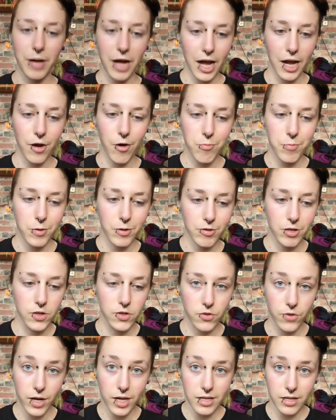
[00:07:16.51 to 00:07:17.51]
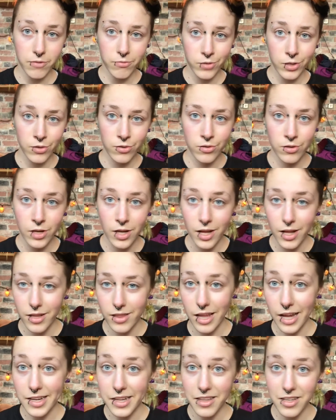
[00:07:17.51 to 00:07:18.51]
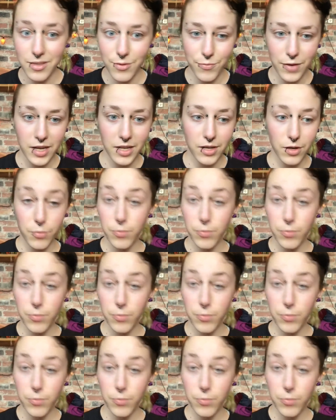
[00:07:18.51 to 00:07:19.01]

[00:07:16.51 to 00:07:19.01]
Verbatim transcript: I hope you enjoyed. If you like this video,